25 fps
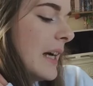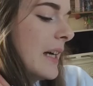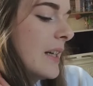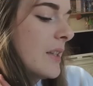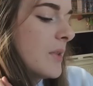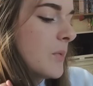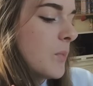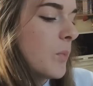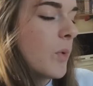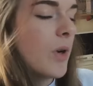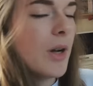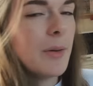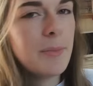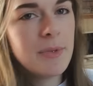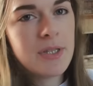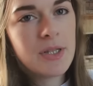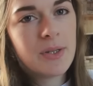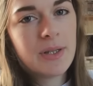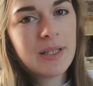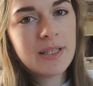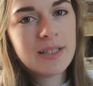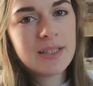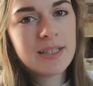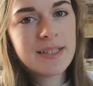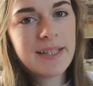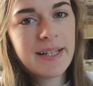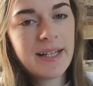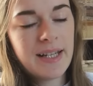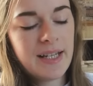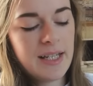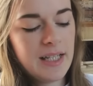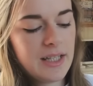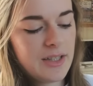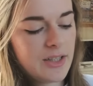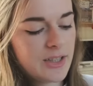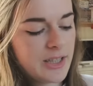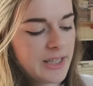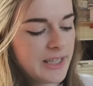as what I'm doing
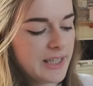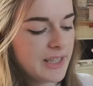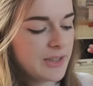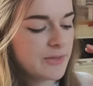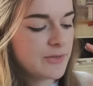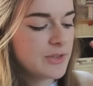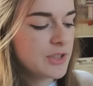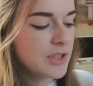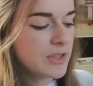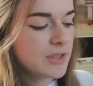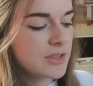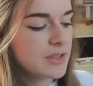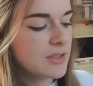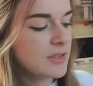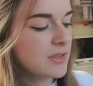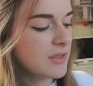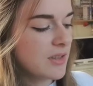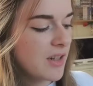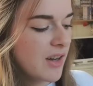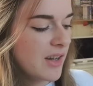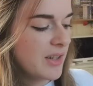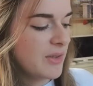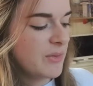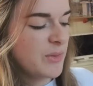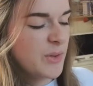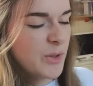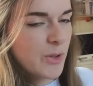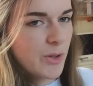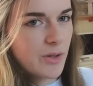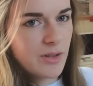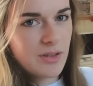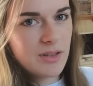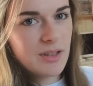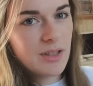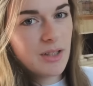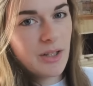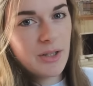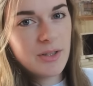today, I have just kind of
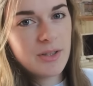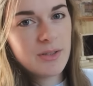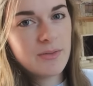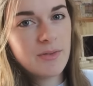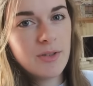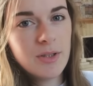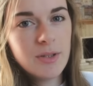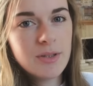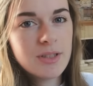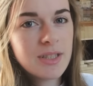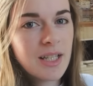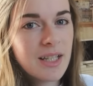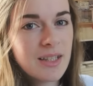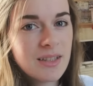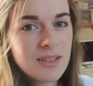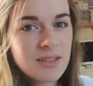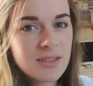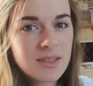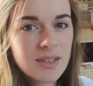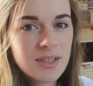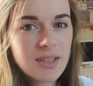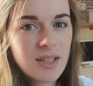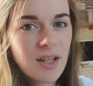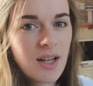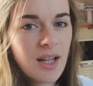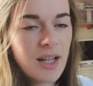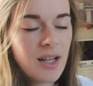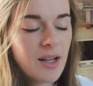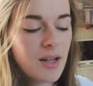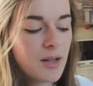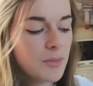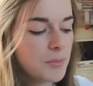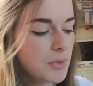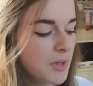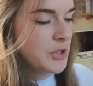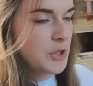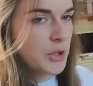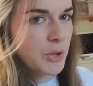got a load of loose ends to tie
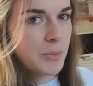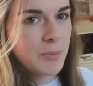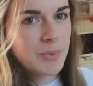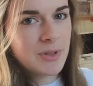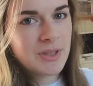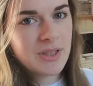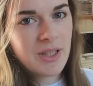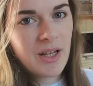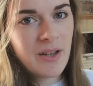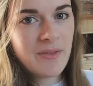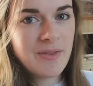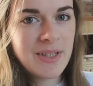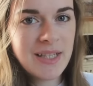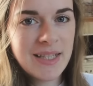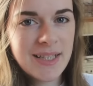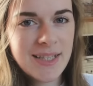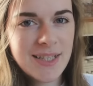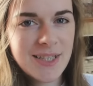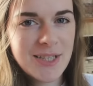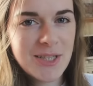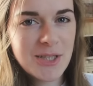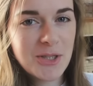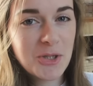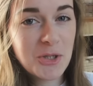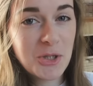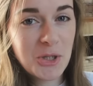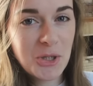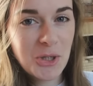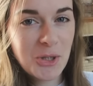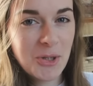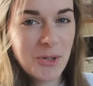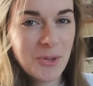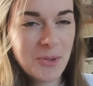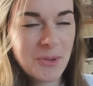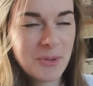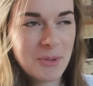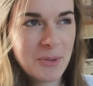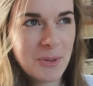up, jobs that I've needed to
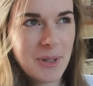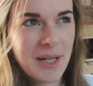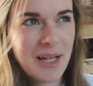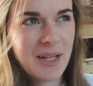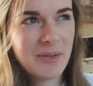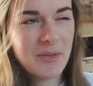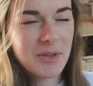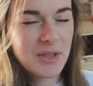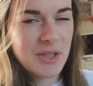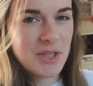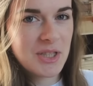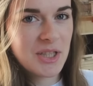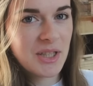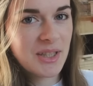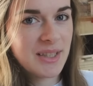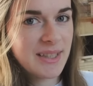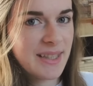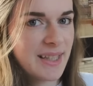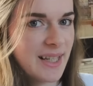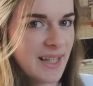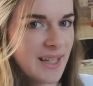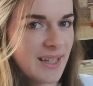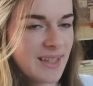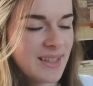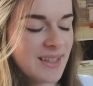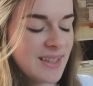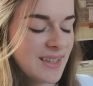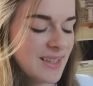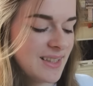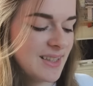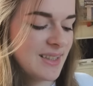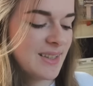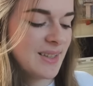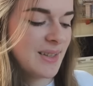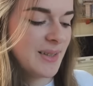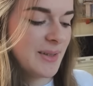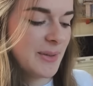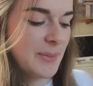do or haven't done yet.
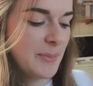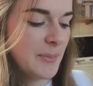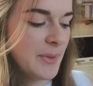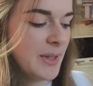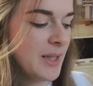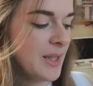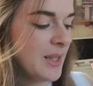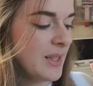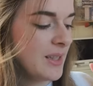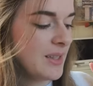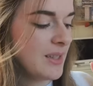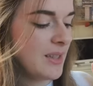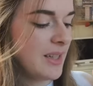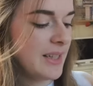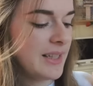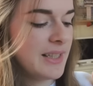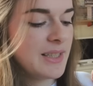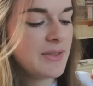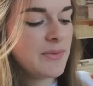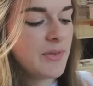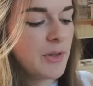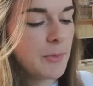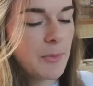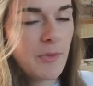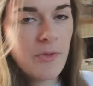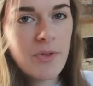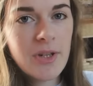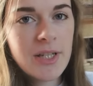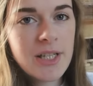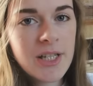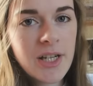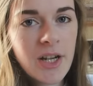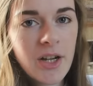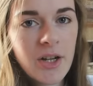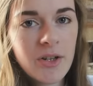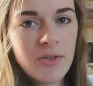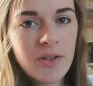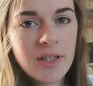Um, I need to film a
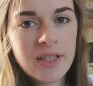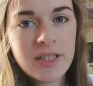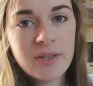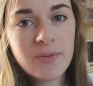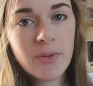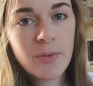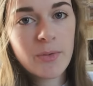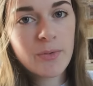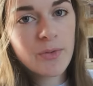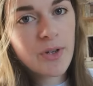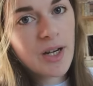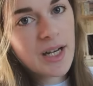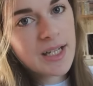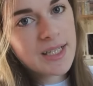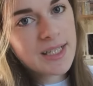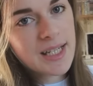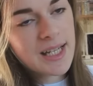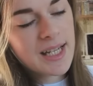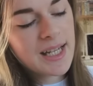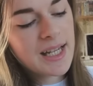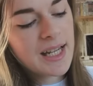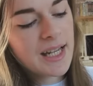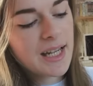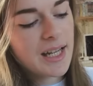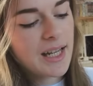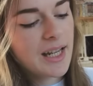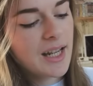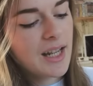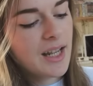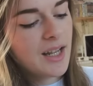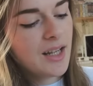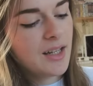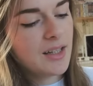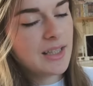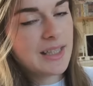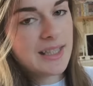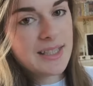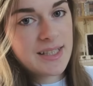video ready for Friday,
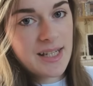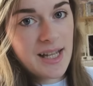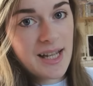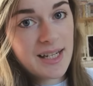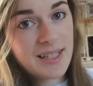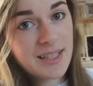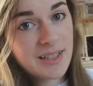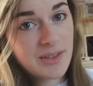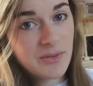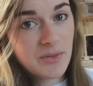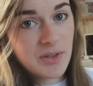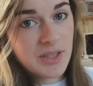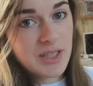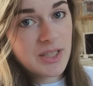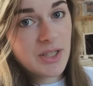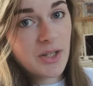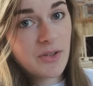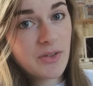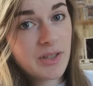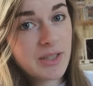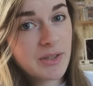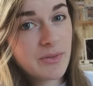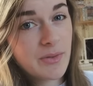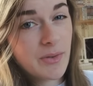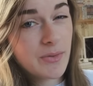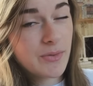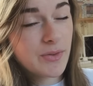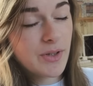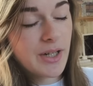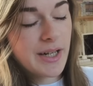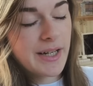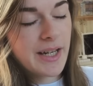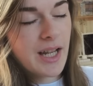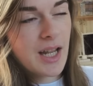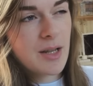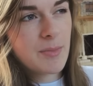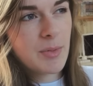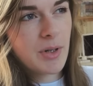I need to edit the video ready for
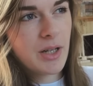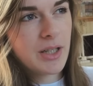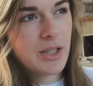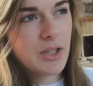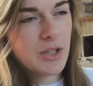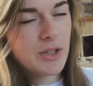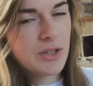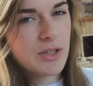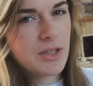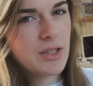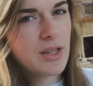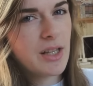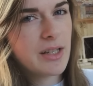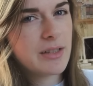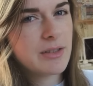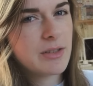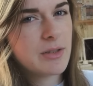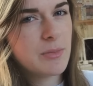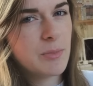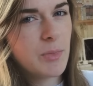Friday, but I could do that